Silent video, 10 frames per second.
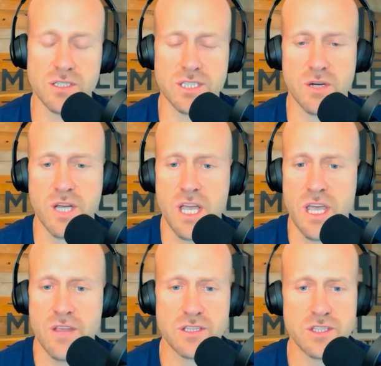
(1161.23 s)
So
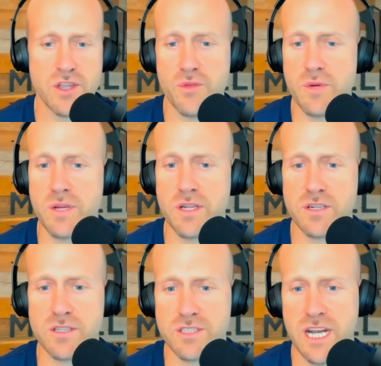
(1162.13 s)
those are the three
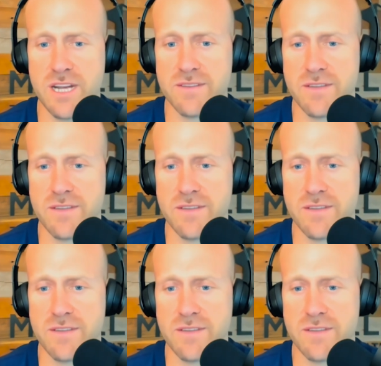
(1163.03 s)
pillars kind